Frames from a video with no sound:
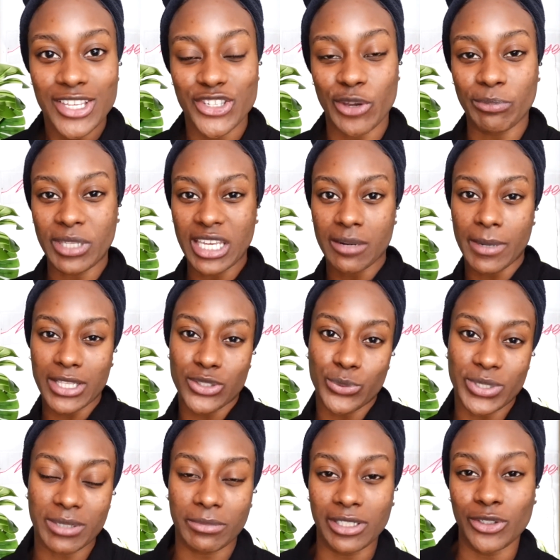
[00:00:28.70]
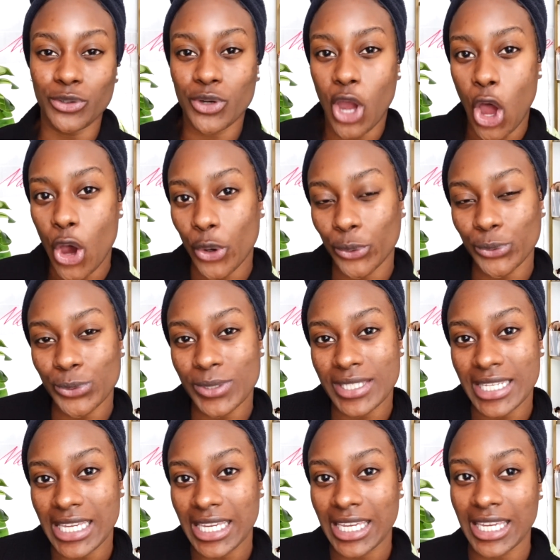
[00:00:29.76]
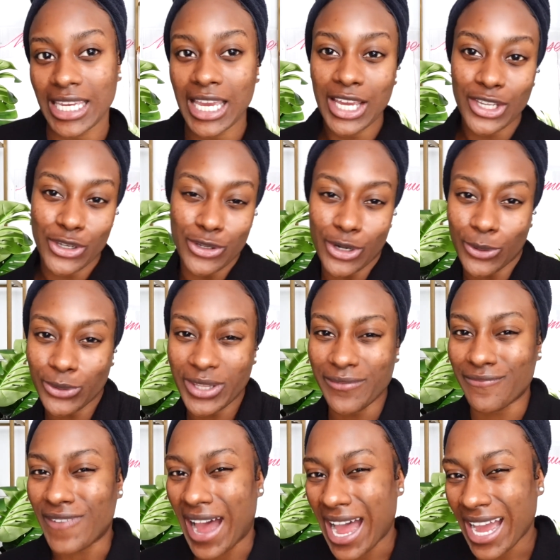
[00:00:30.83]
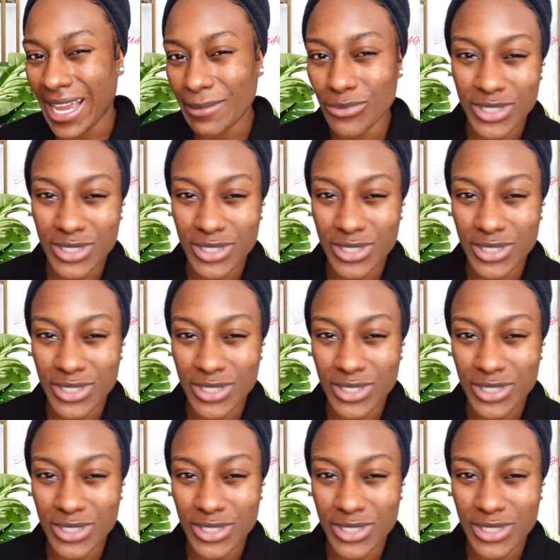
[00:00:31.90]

So I'm thinking about doing something a little cozy, you know, the vibes.